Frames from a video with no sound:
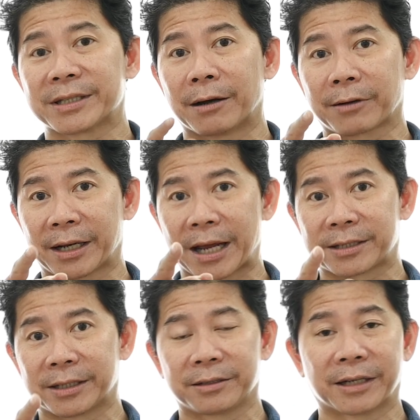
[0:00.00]
is now
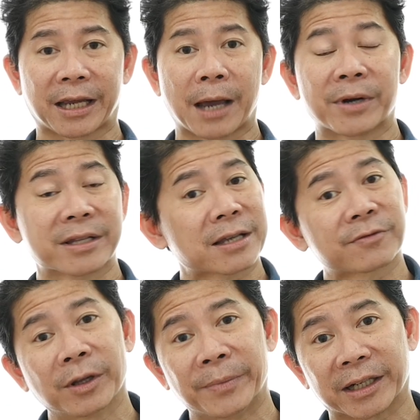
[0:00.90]
connected to the camera that's
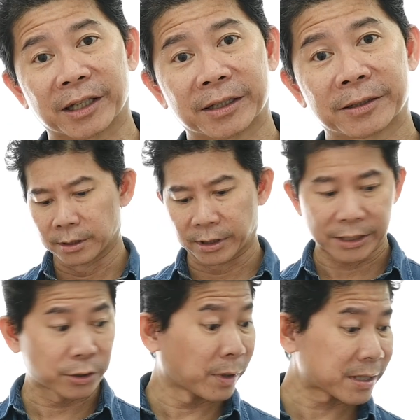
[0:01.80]
filming now.
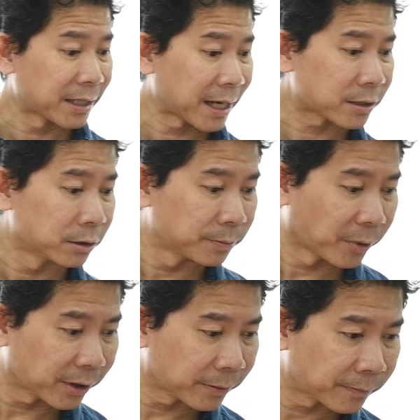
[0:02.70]
Okay, so what's the next good
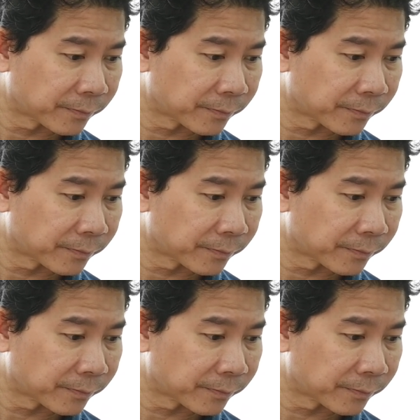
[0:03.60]
point?